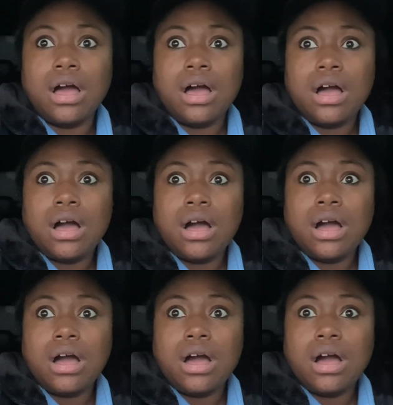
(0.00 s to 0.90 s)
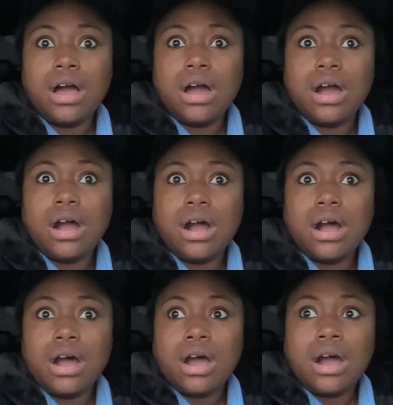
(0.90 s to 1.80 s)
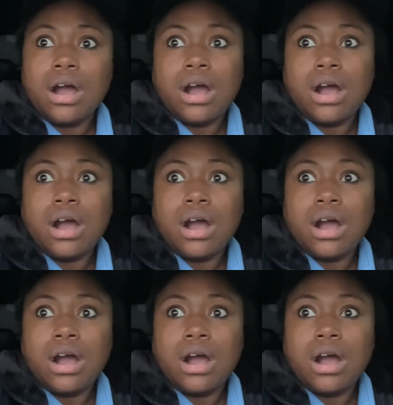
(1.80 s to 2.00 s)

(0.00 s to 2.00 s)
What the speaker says: Nothing is said.